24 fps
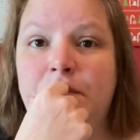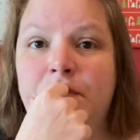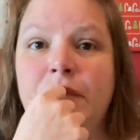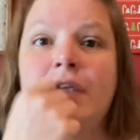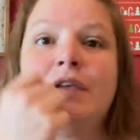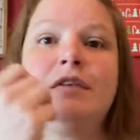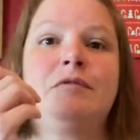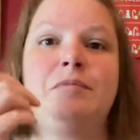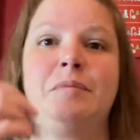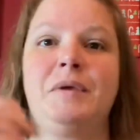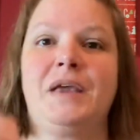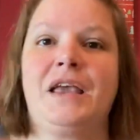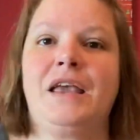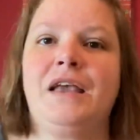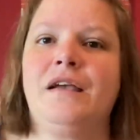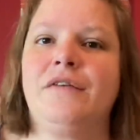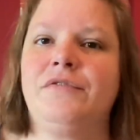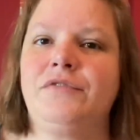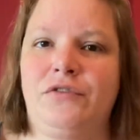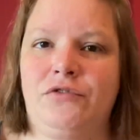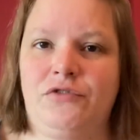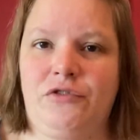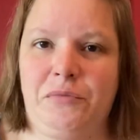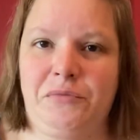Speaking
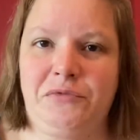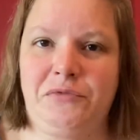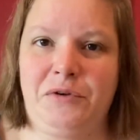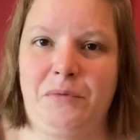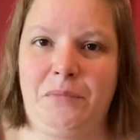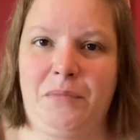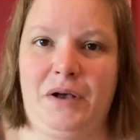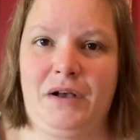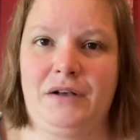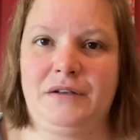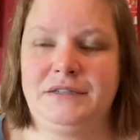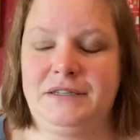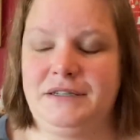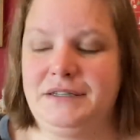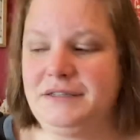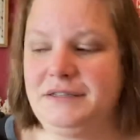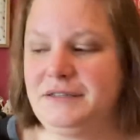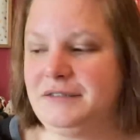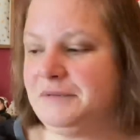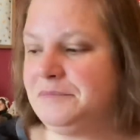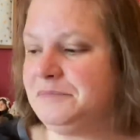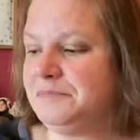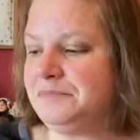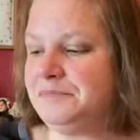of description
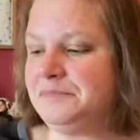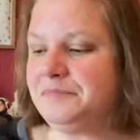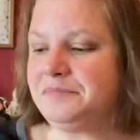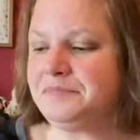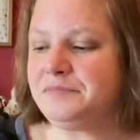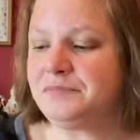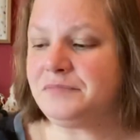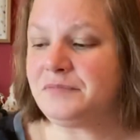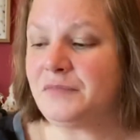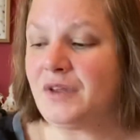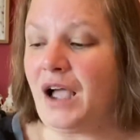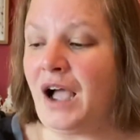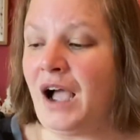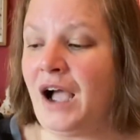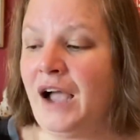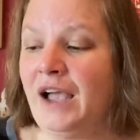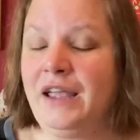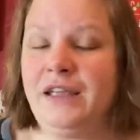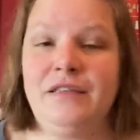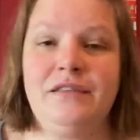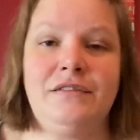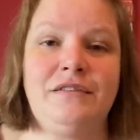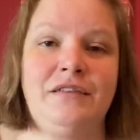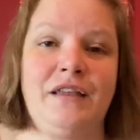boxes,
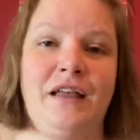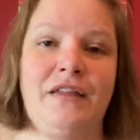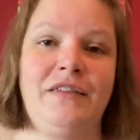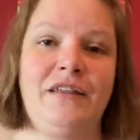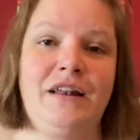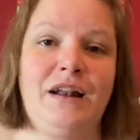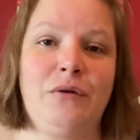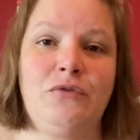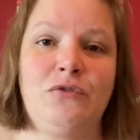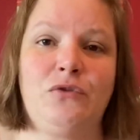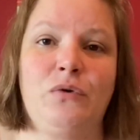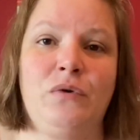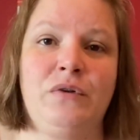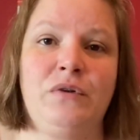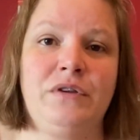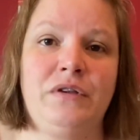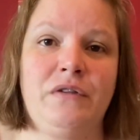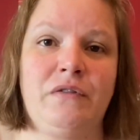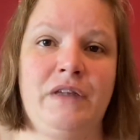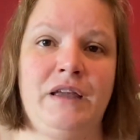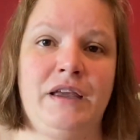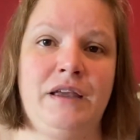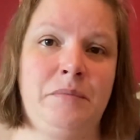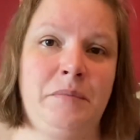I said that I was going to
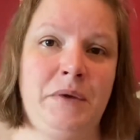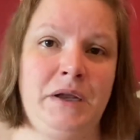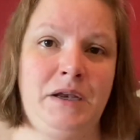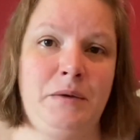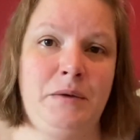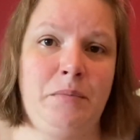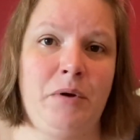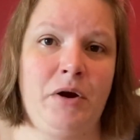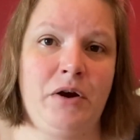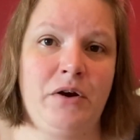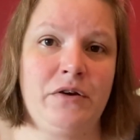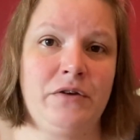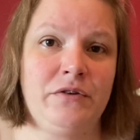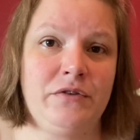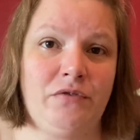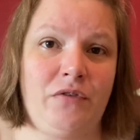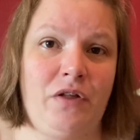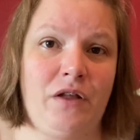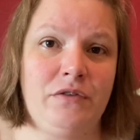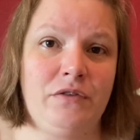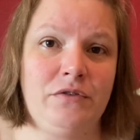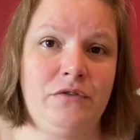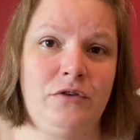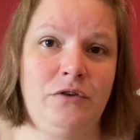link Mandy Parker's
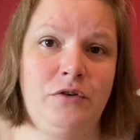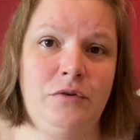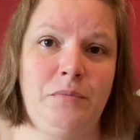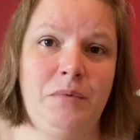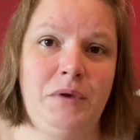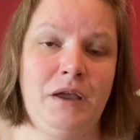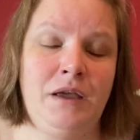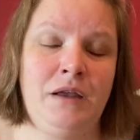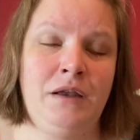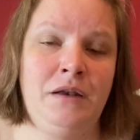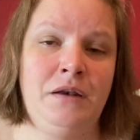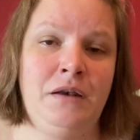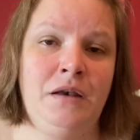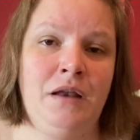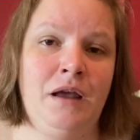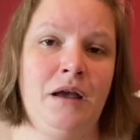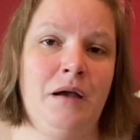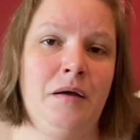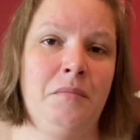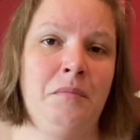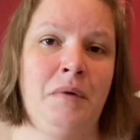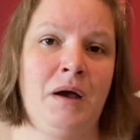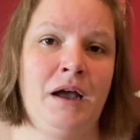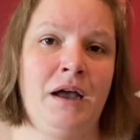Flosstube in
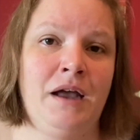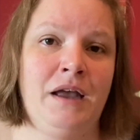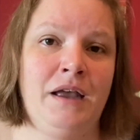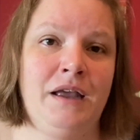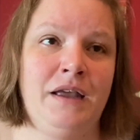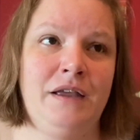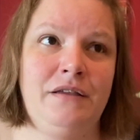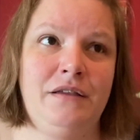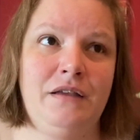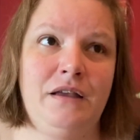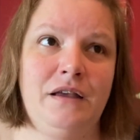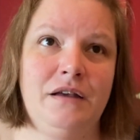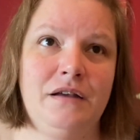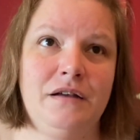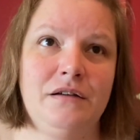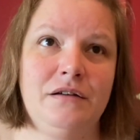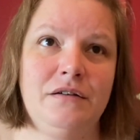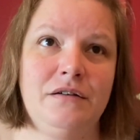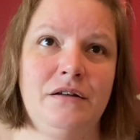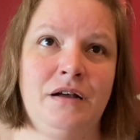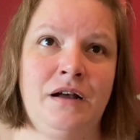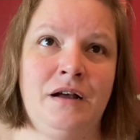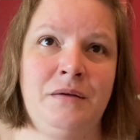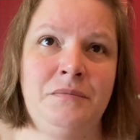my
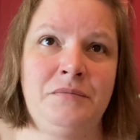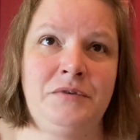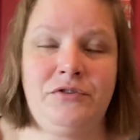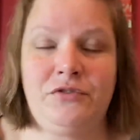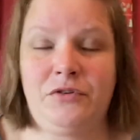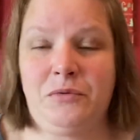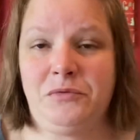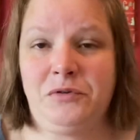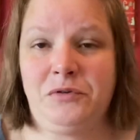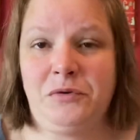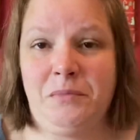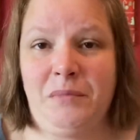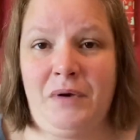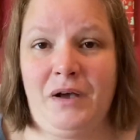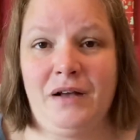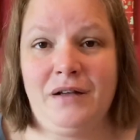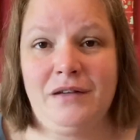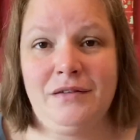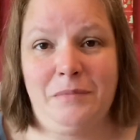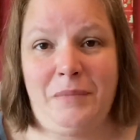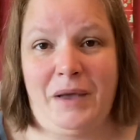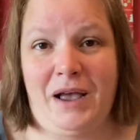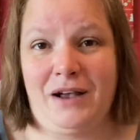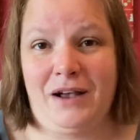description
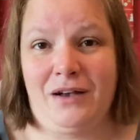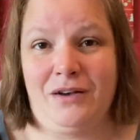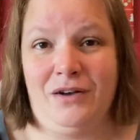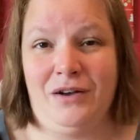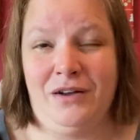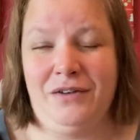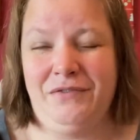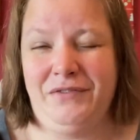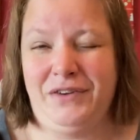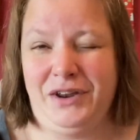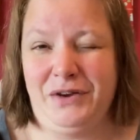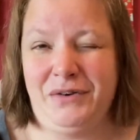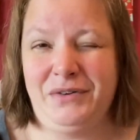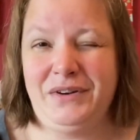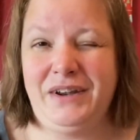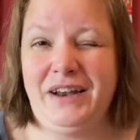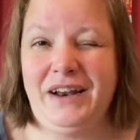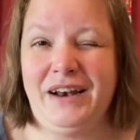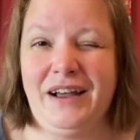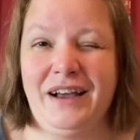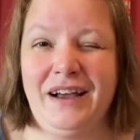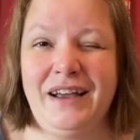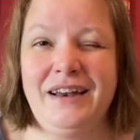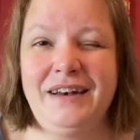box back on video day
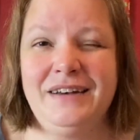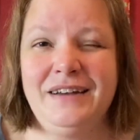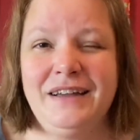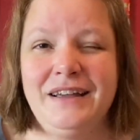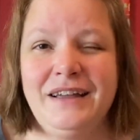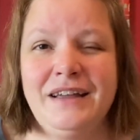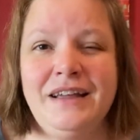9,